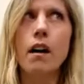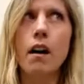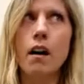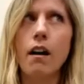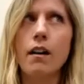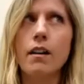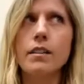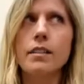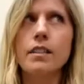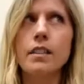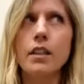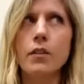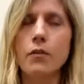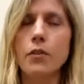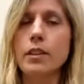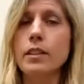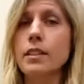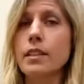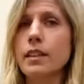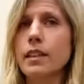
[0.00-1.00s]
are
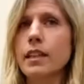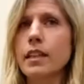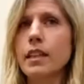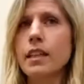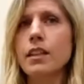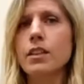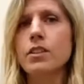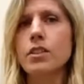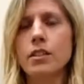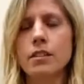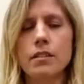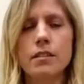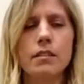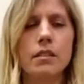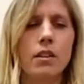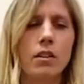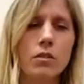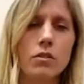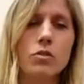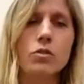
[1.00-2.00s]
different lineages,
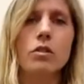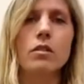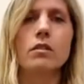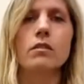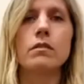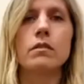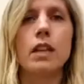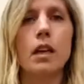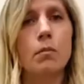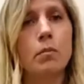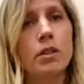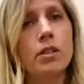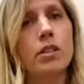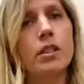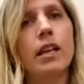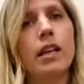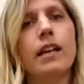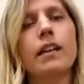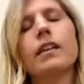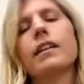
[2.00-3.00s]
cultural,
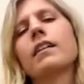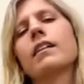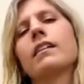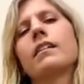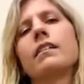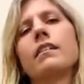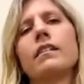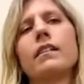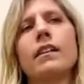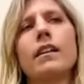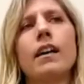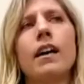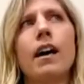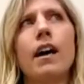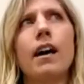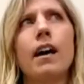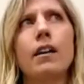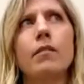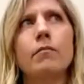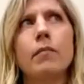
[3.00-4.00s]
epigenetic,
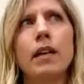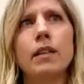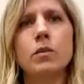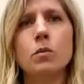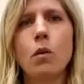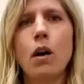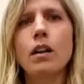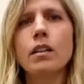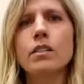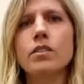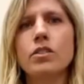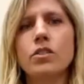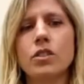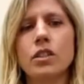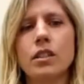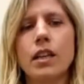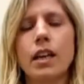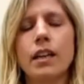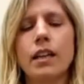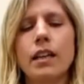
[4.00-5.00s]
um, as well as
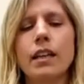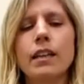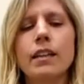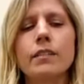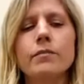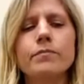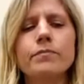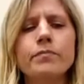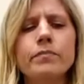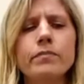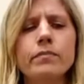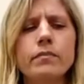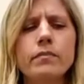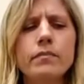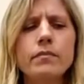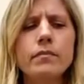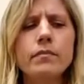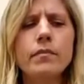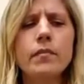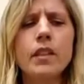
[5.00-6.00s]
genetic,
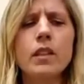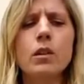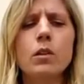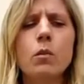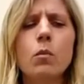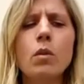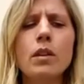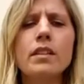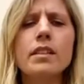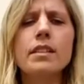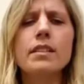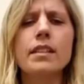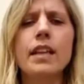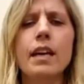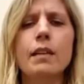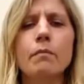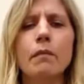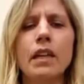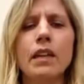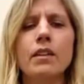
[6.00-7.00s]
what does
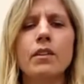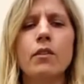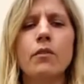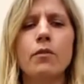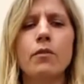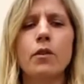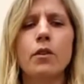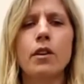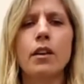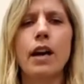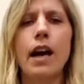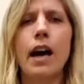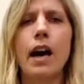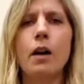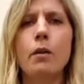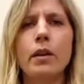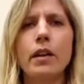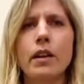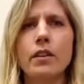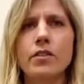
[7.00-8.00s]
that mean for
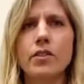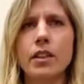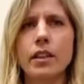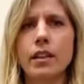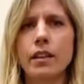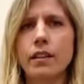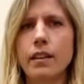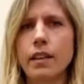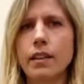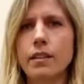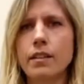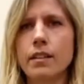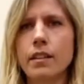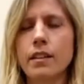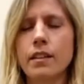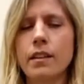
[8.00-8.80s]
how we articulate